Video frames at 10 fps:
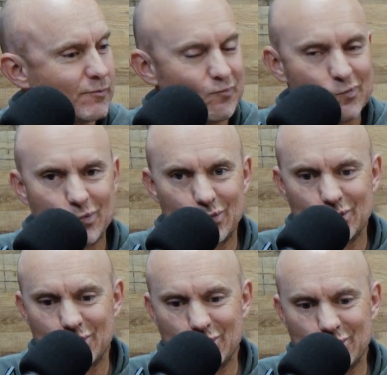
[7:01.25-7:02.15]

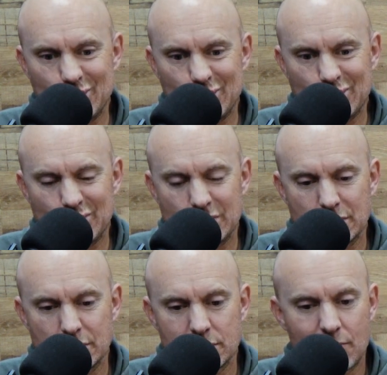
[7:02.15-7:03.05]

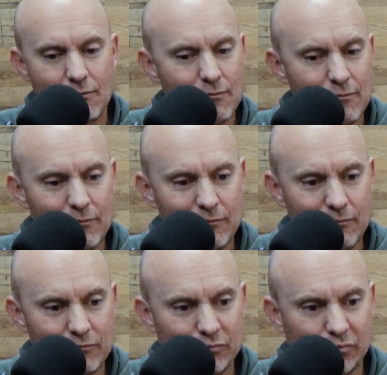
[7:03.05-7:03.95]

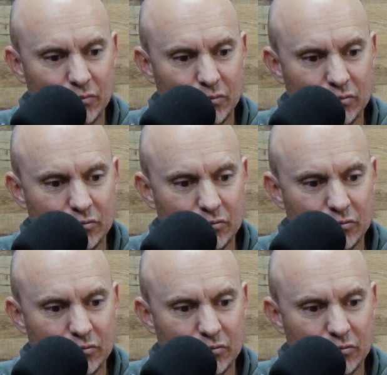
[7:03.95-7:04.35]
This person isn't speaking.